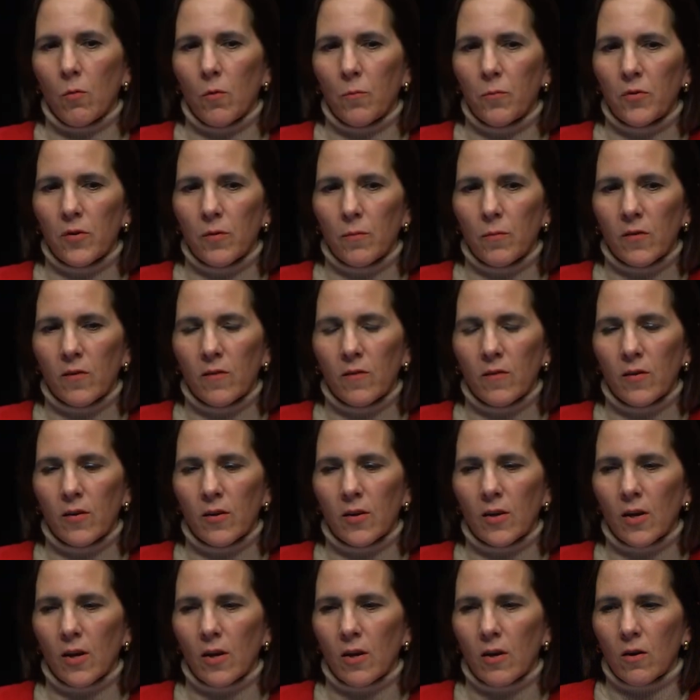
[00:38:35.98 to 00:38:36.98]

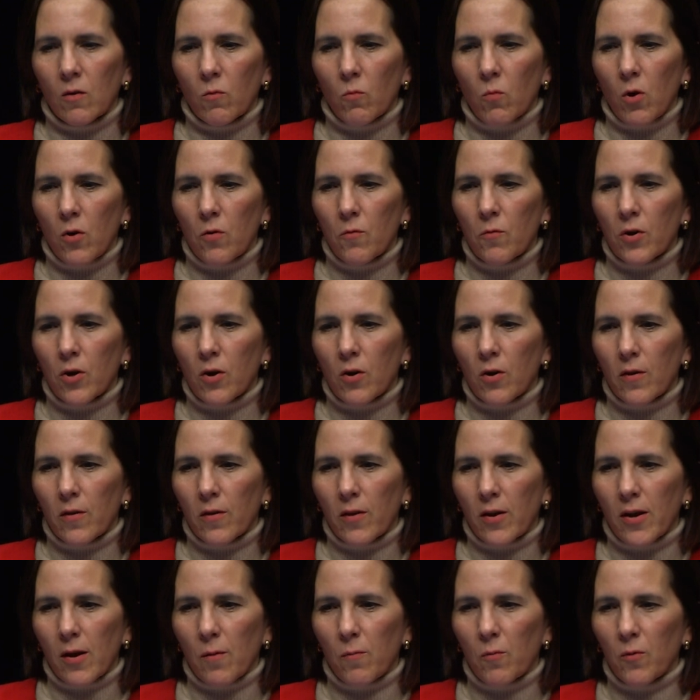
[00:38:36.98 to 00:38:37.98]
optimistic, and in one regard
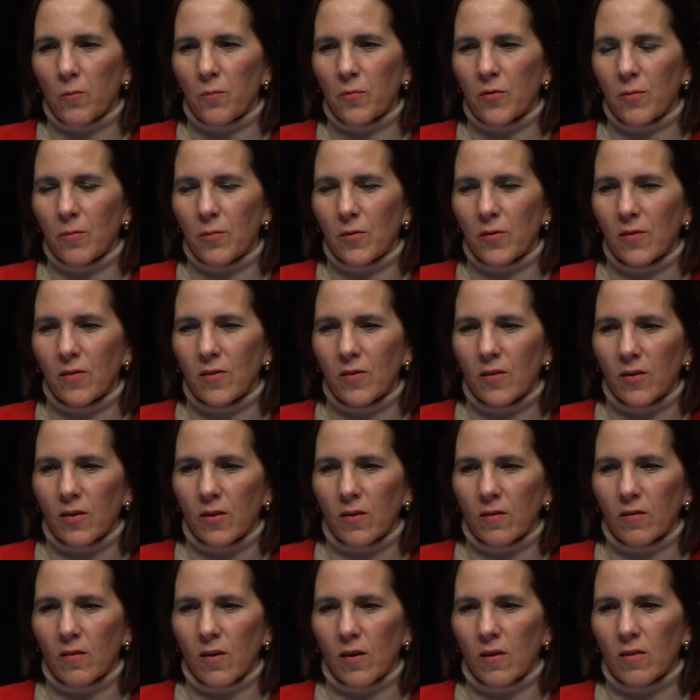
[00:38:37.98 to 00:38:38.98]
I am optimistic,
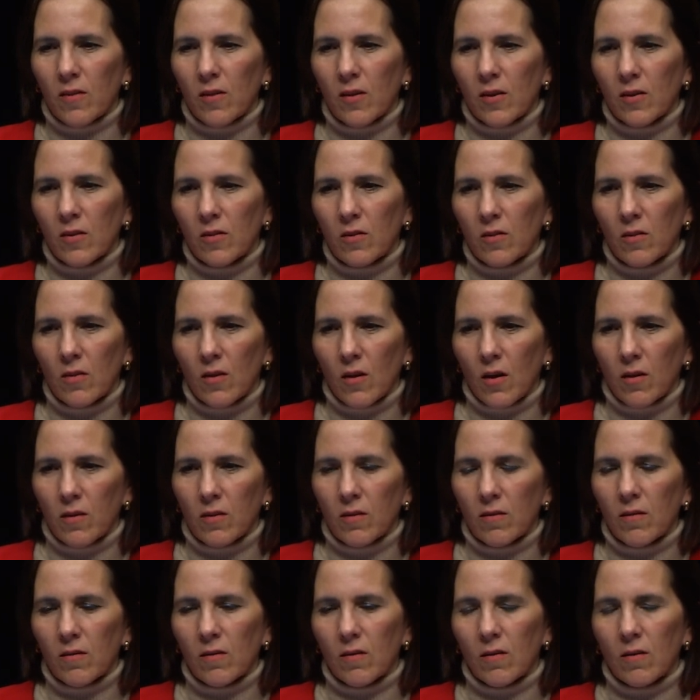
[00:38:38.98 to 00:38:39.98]
is I think
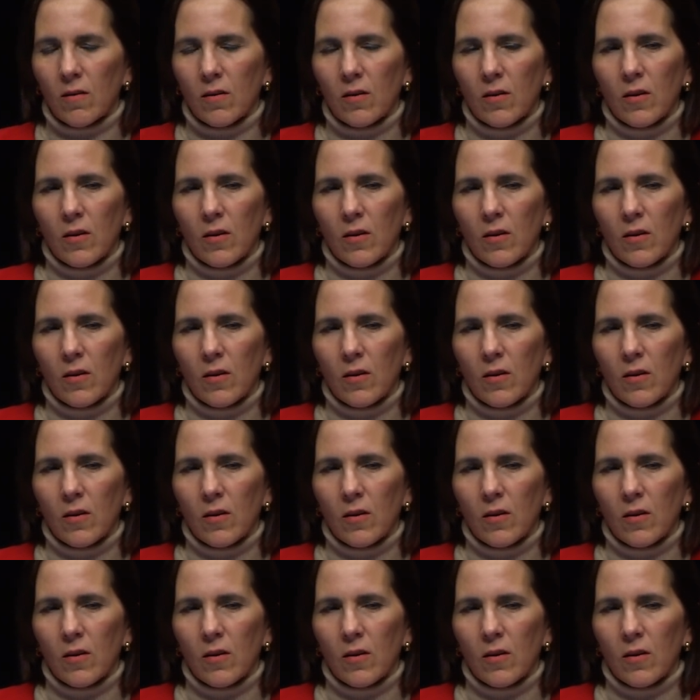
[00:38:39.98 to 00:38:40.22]
that